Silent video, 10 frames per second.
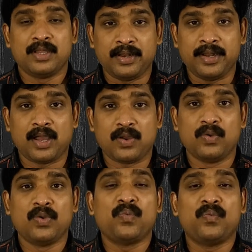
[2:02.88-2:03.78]

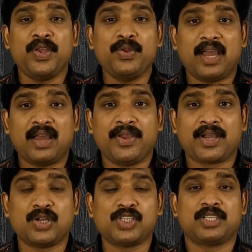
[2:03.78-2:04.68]
Now, when you have
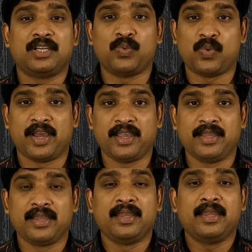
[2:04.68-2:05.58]
a consonant Y
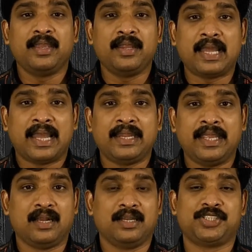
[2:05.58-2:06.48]
in an
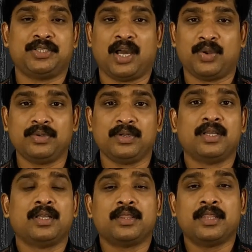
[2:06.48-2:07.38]
English
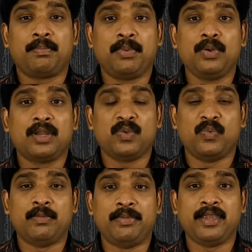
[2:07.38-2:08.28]
noun, the plural
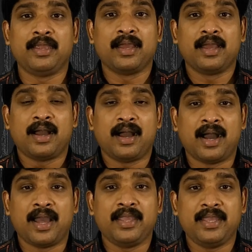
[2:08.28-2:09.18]
will be
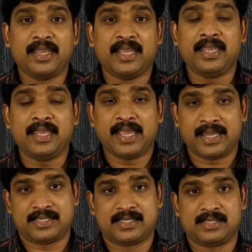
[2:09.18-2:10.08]

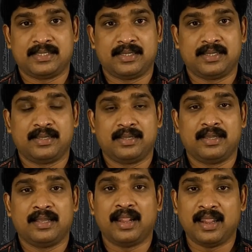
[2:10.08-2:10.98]
IES.
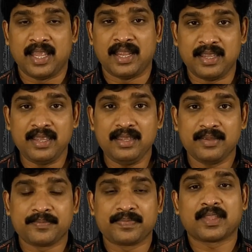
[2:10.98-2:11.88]

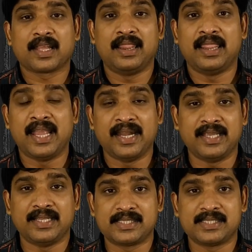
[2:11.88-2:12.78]
Lady,
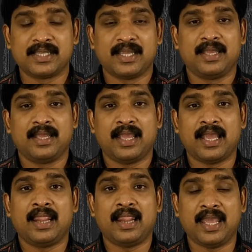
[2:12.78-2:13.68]
ladies.
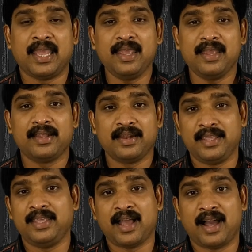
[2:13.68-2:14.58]

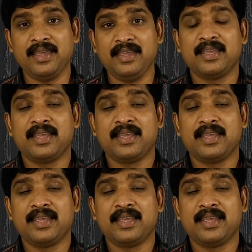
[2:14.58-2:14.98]
LADIES.